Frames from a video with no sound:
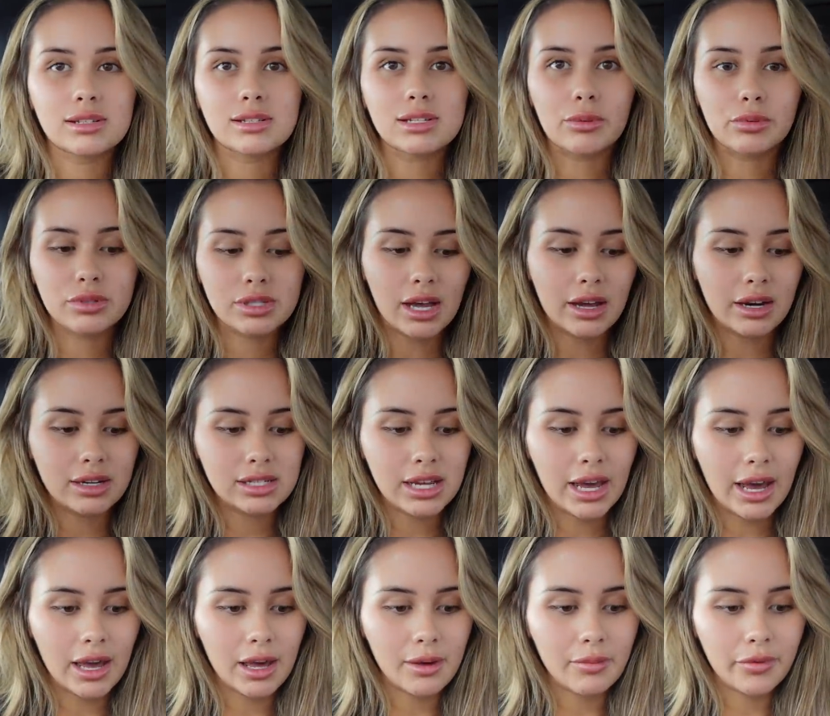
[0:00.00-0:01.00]
double-sided
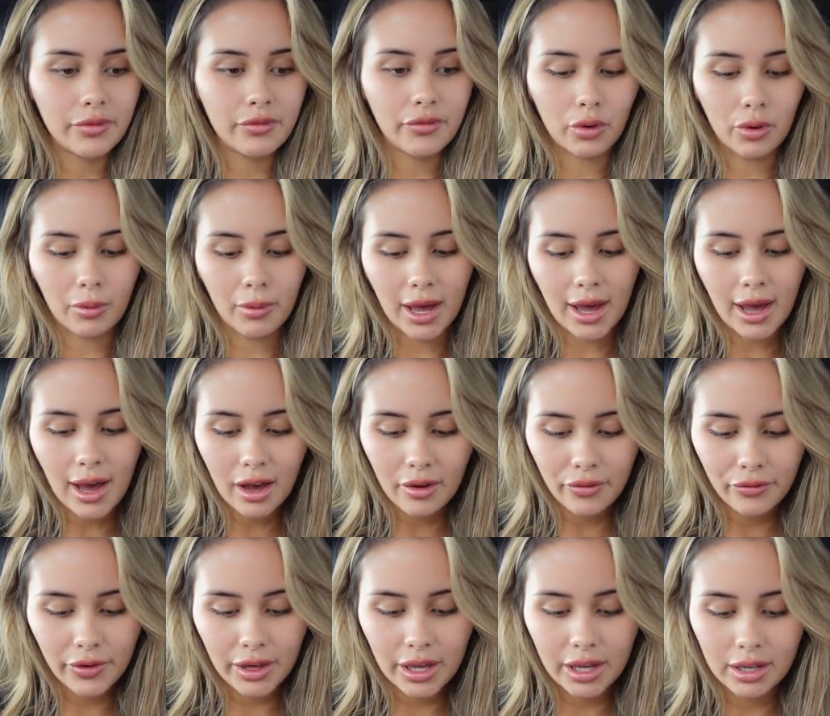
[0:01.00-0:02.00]
tape for my
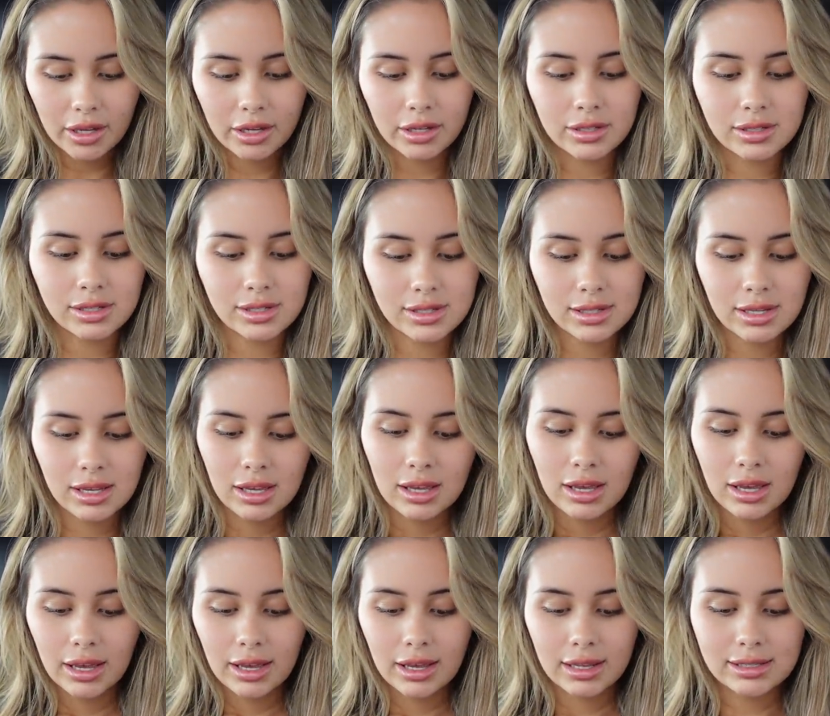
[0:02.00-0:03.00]
outfit because
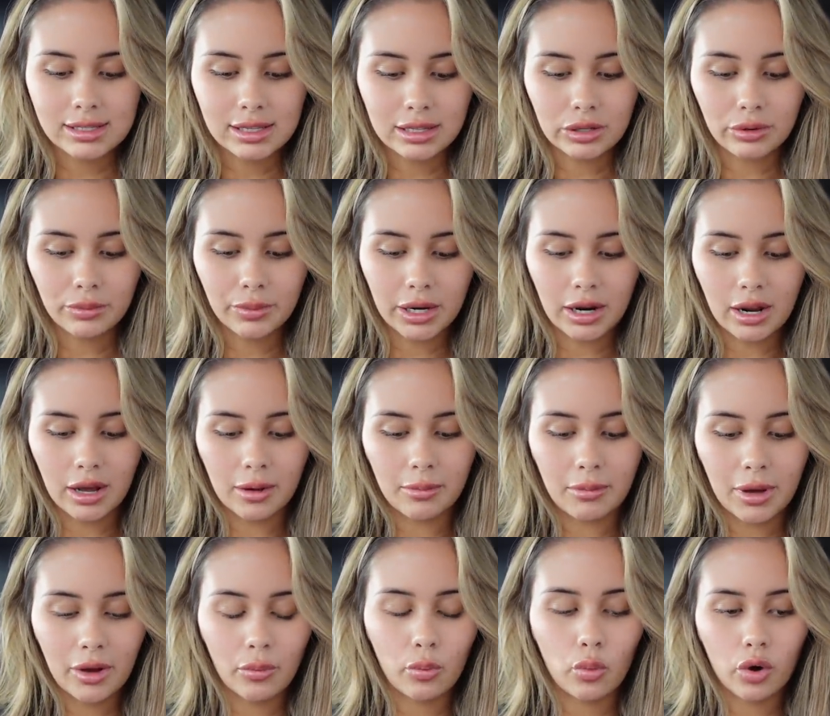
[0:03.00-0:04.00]
it's a little bit
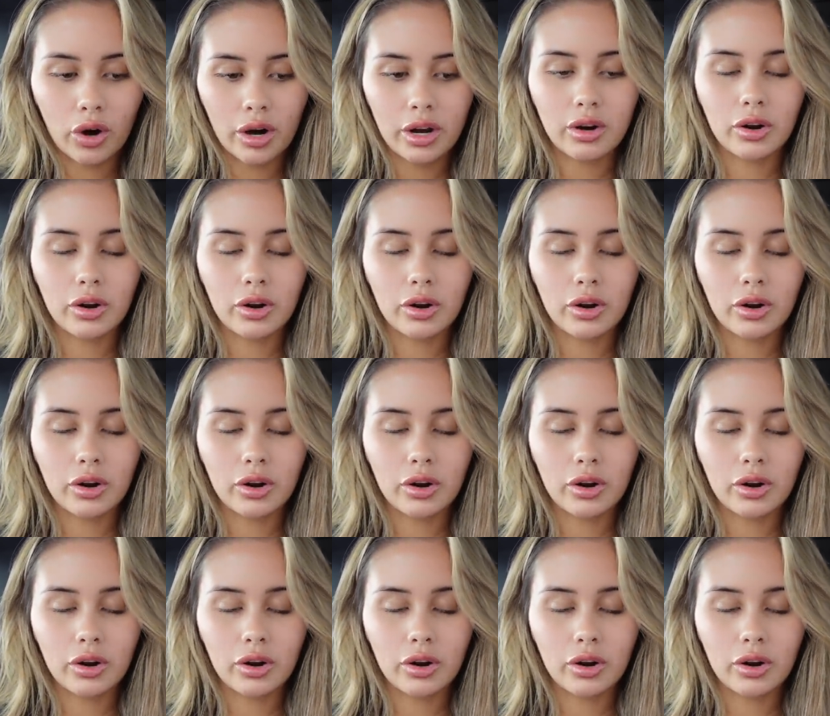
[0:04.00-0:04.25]
I wore